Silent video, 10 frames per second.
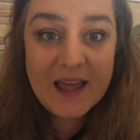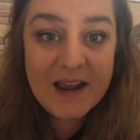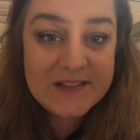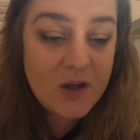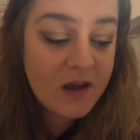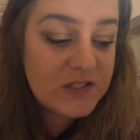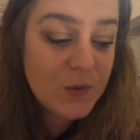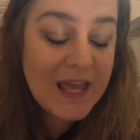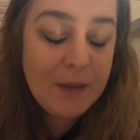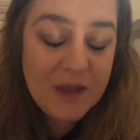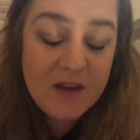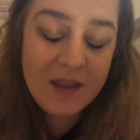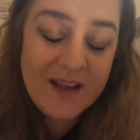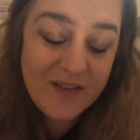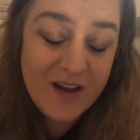And as long as we keep
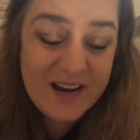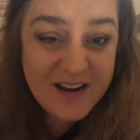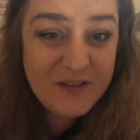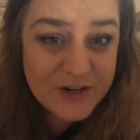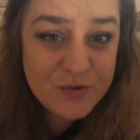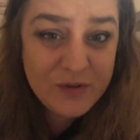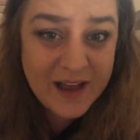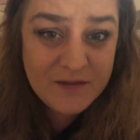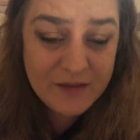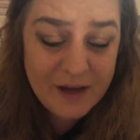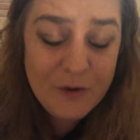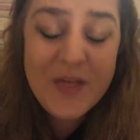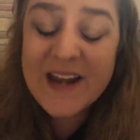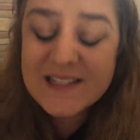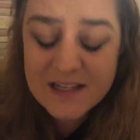healing on an individual level,
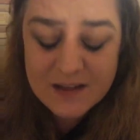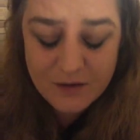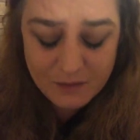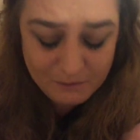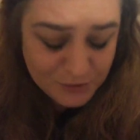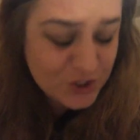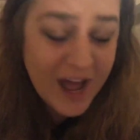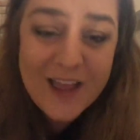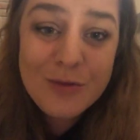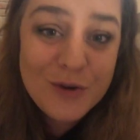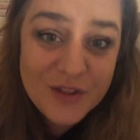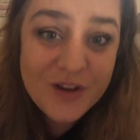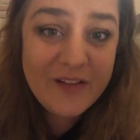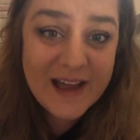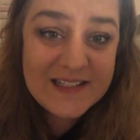that is going to shine through to the
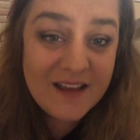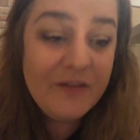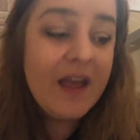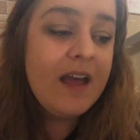collective,